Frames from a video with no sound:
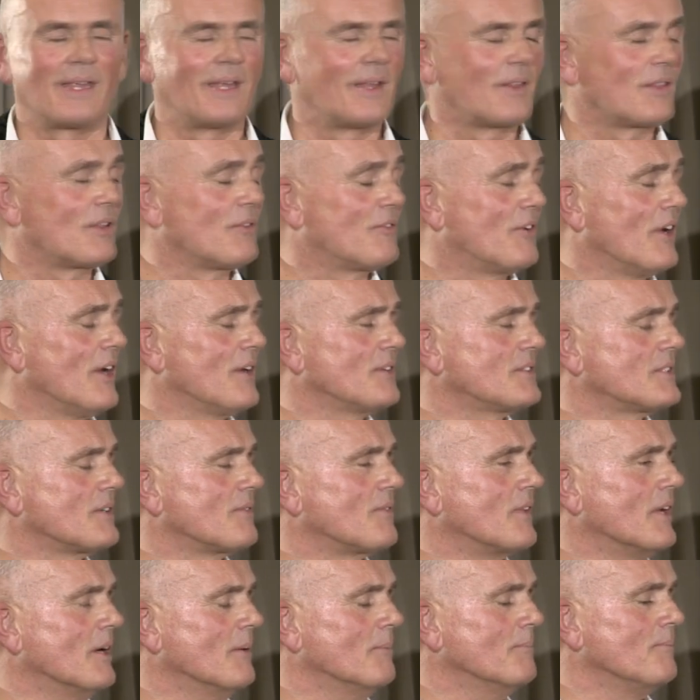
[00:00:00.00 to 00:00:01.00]
the first of
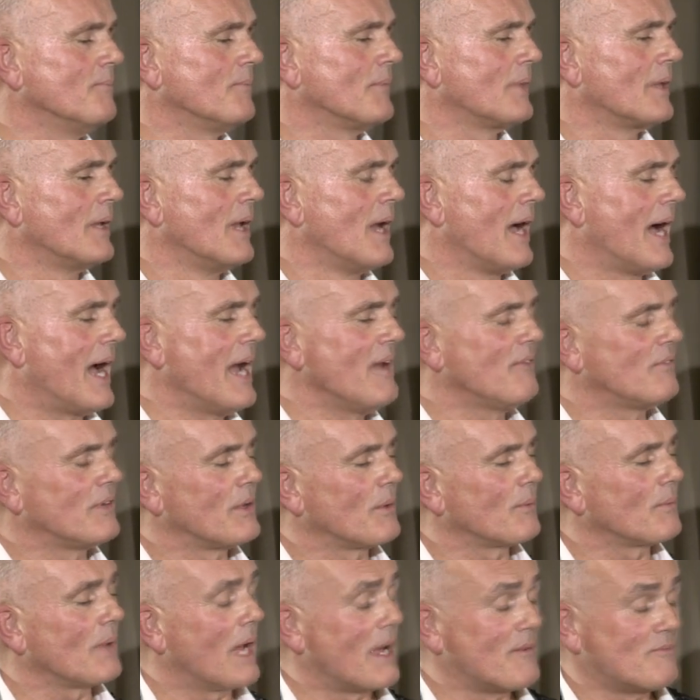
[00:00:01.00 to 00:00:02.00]
them, I've
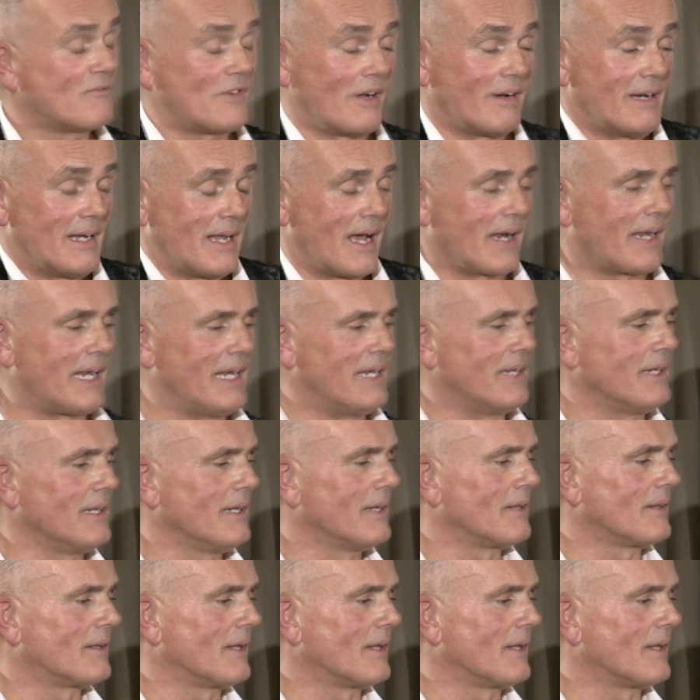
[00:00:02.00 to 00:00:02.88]
I'm very lucky